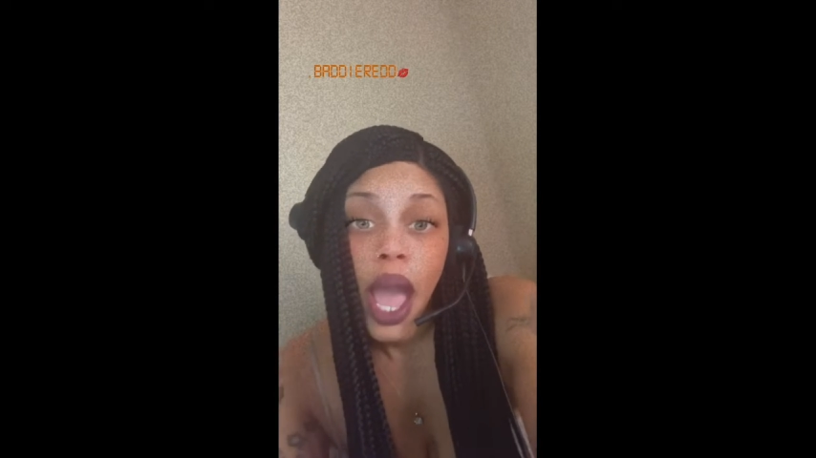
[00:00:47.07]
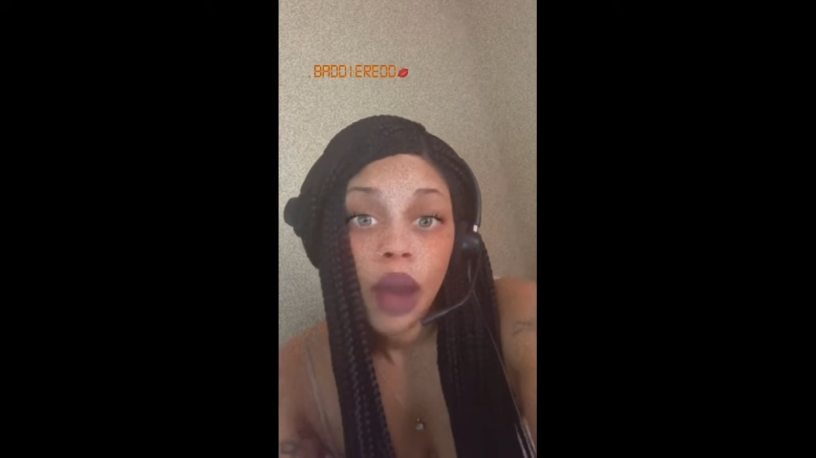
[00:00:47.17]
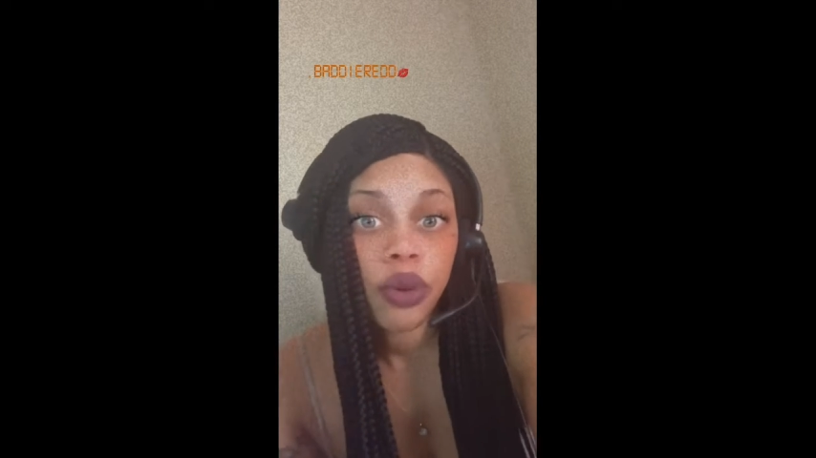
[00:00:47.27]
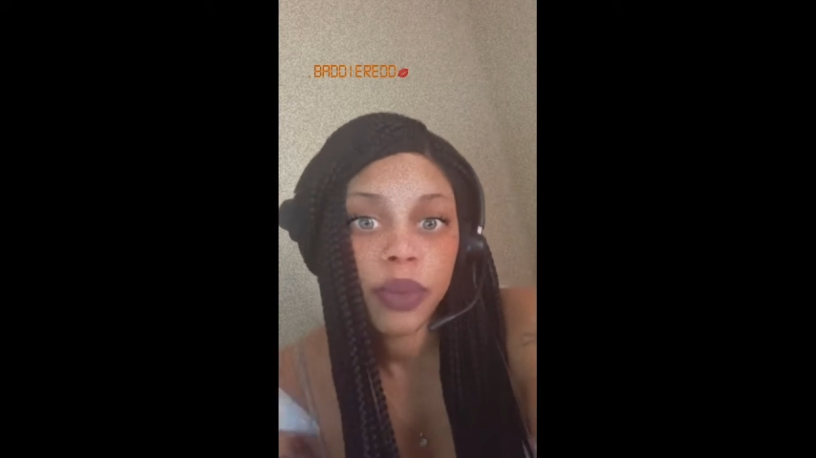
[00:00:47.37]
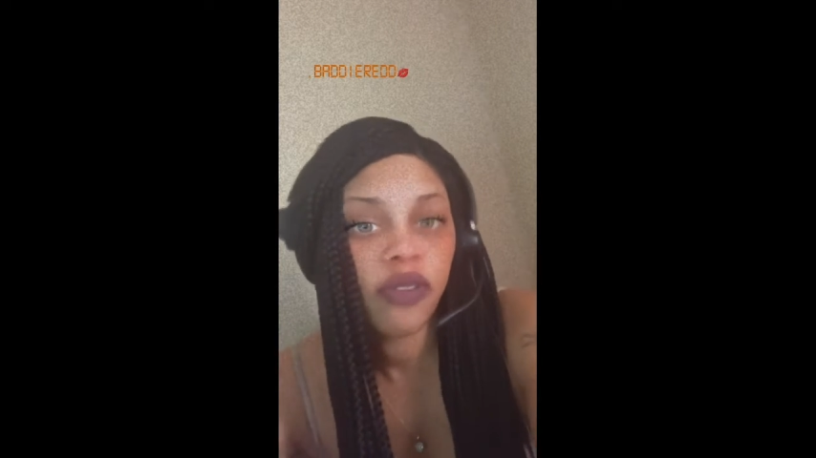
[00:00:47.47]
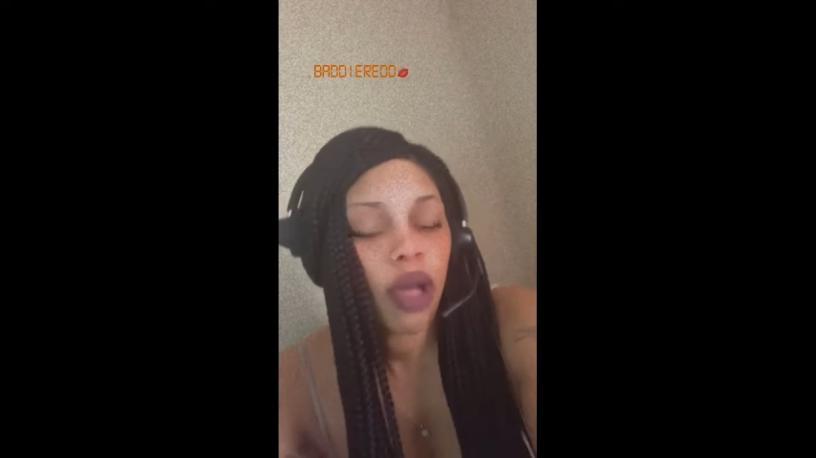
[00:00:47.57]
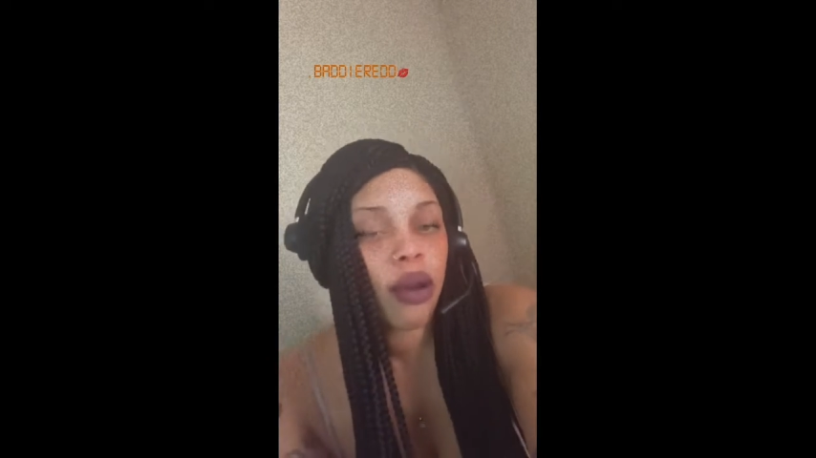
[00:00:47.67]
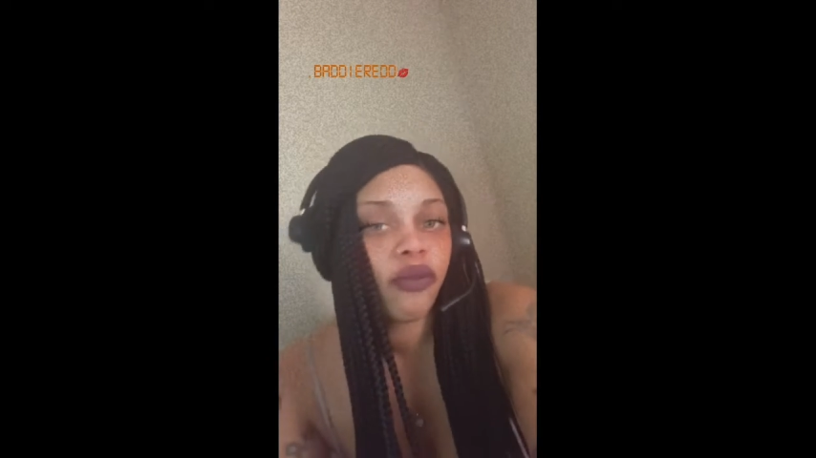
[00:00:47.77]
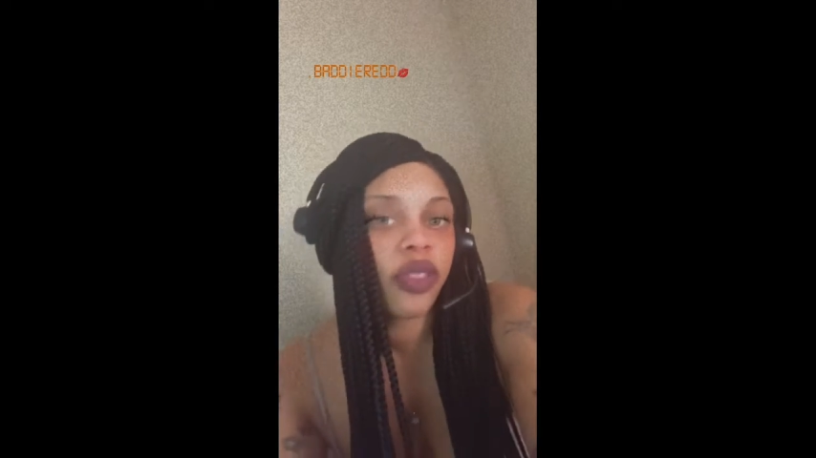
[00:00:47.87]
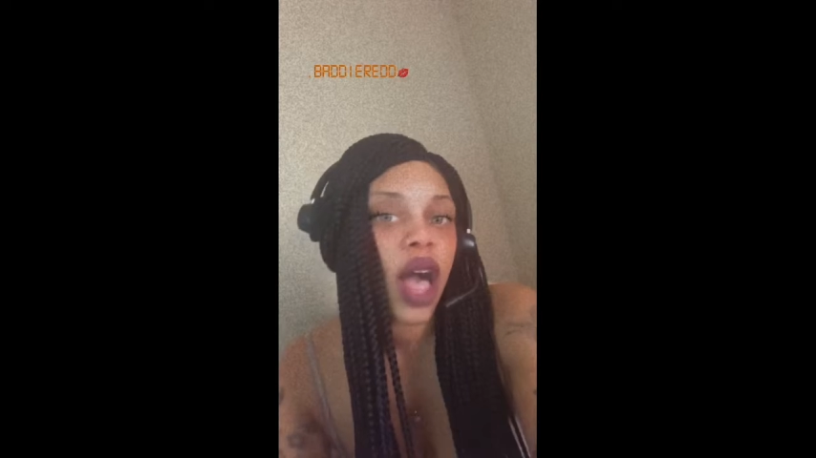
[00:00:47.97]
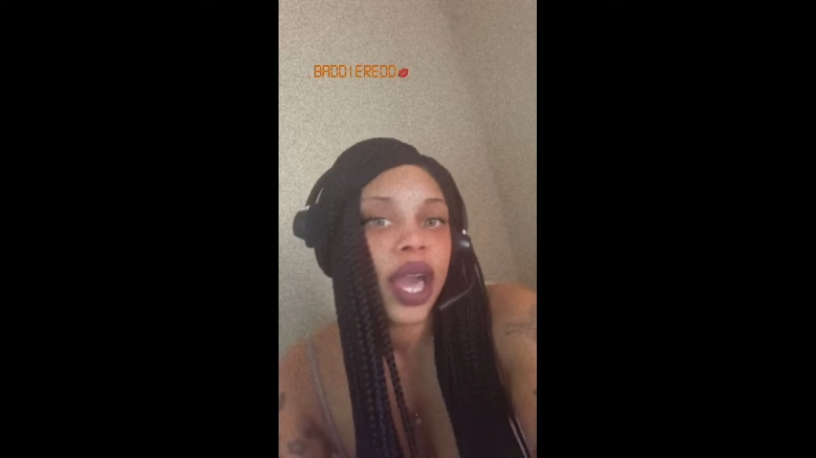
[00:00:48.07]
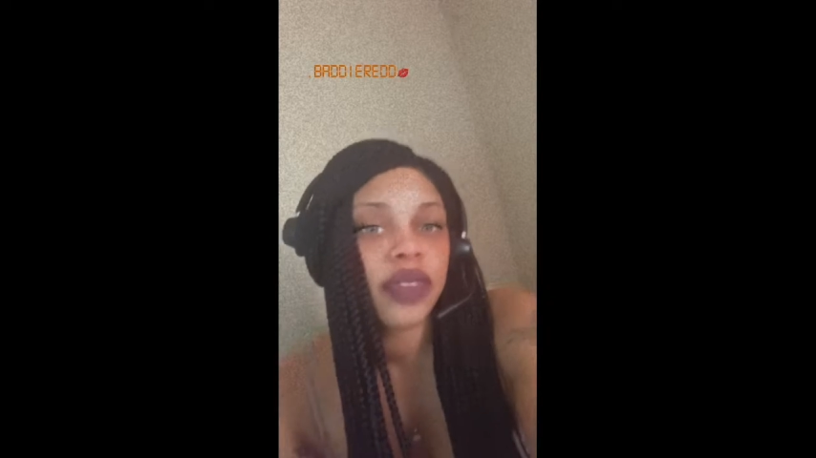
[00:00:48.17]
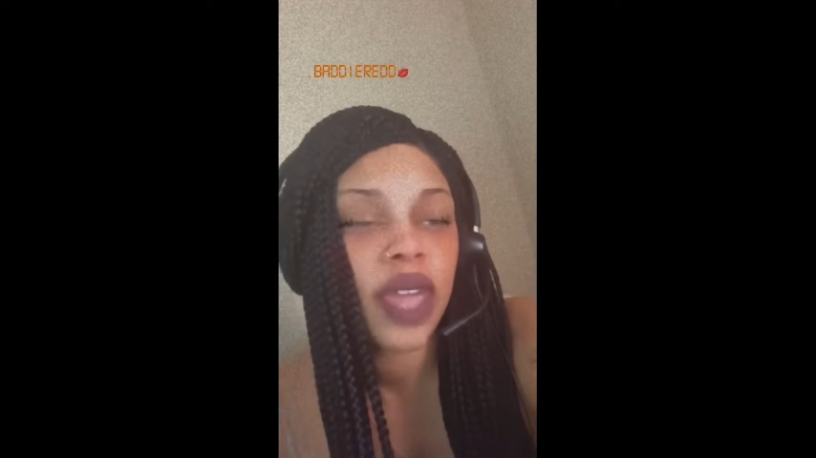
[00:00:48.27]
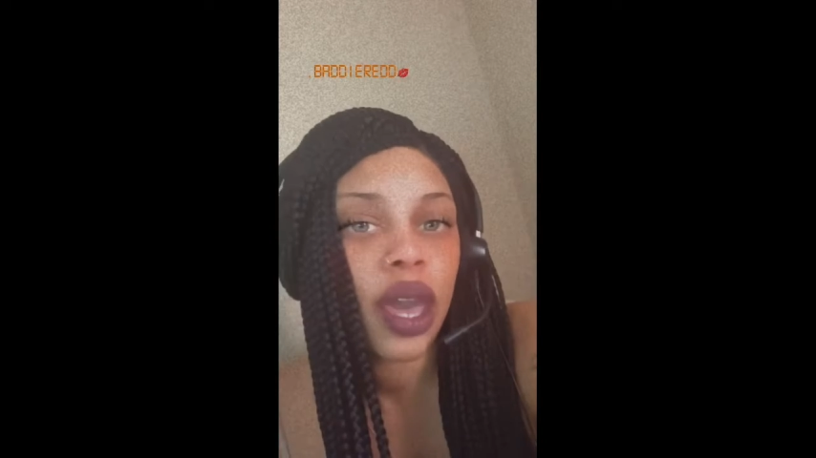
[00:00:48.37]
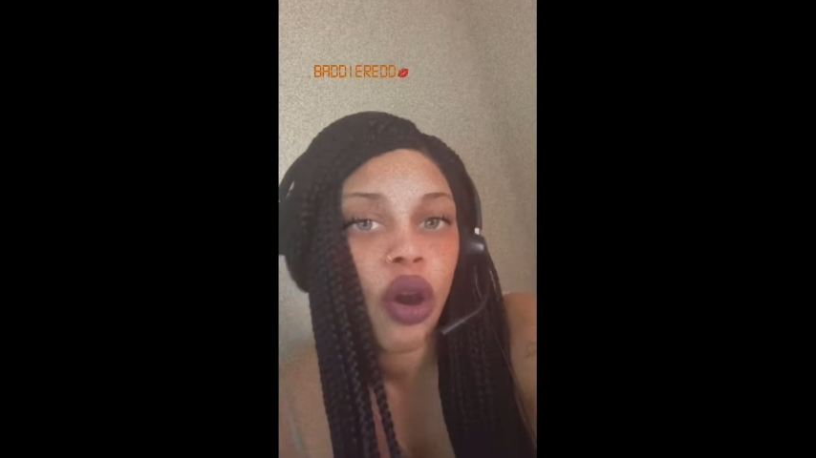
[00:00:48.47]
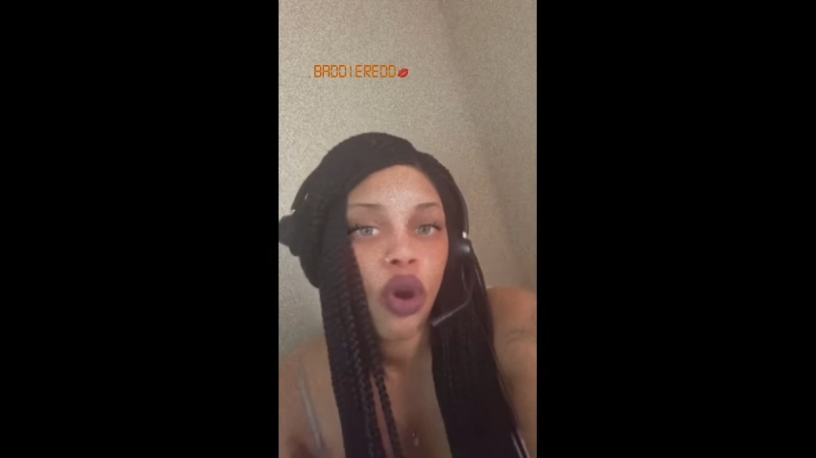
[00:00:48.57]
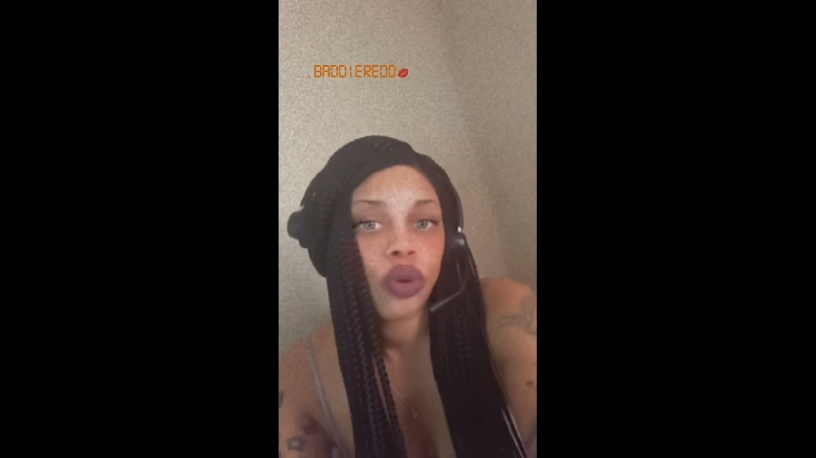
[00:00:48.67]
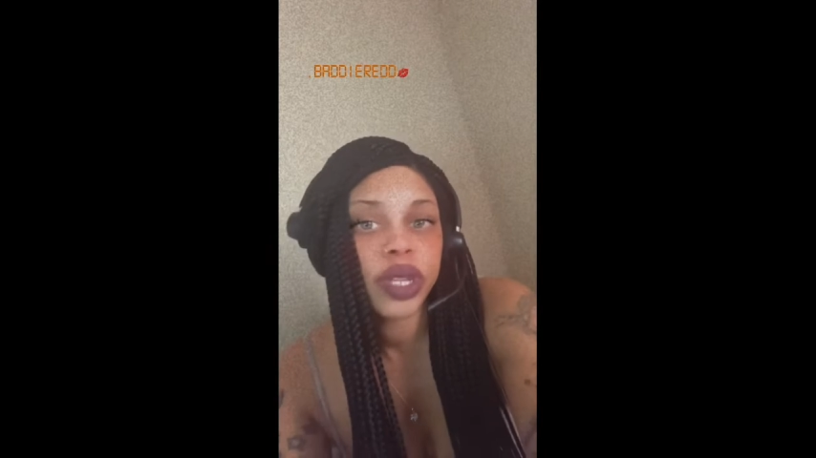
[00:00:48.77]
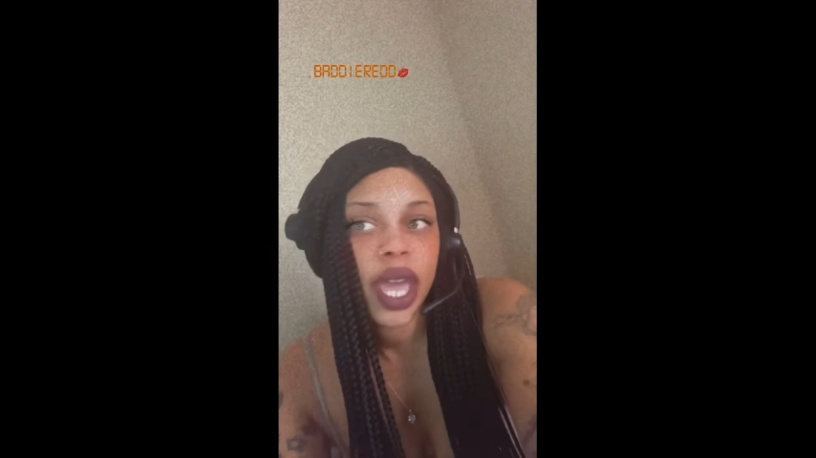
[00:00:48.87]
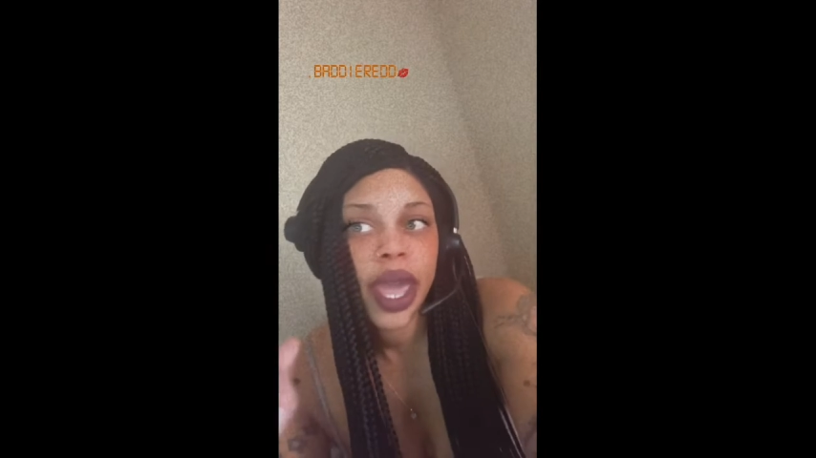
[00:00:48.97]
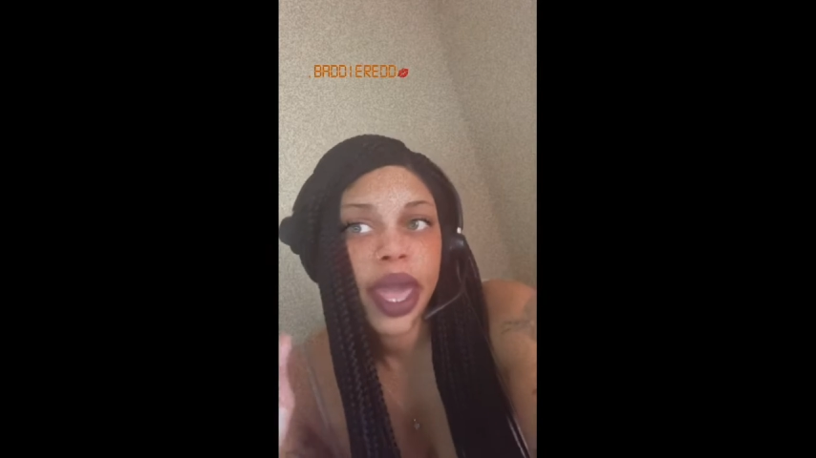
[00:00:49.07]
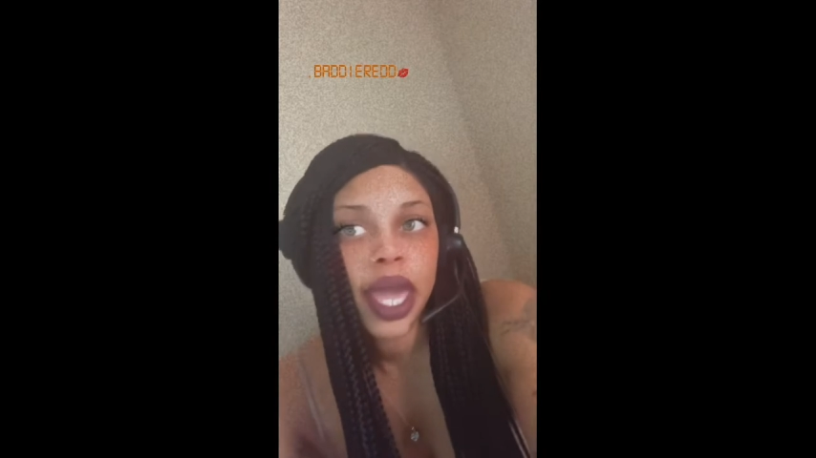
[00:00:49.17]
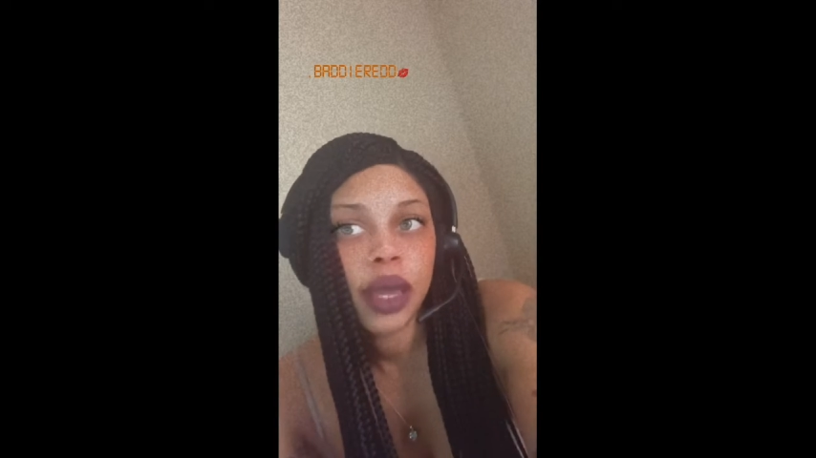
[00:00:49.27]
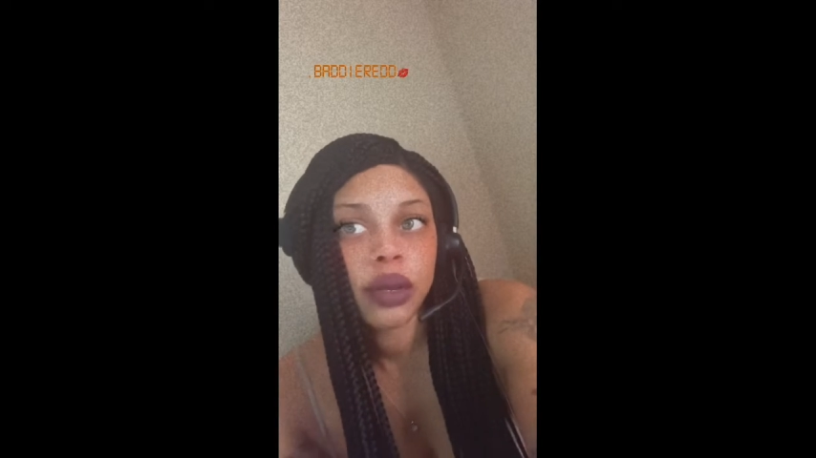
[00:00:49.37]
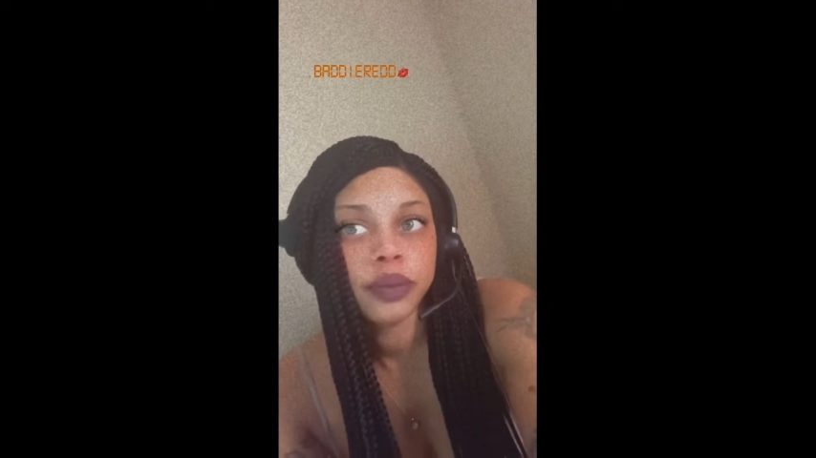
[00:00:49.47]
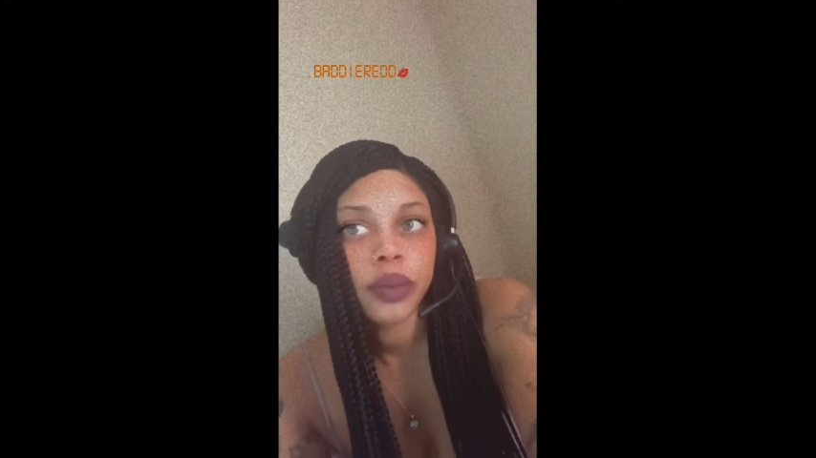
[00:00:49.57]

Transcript: I will be vlogging that whole day.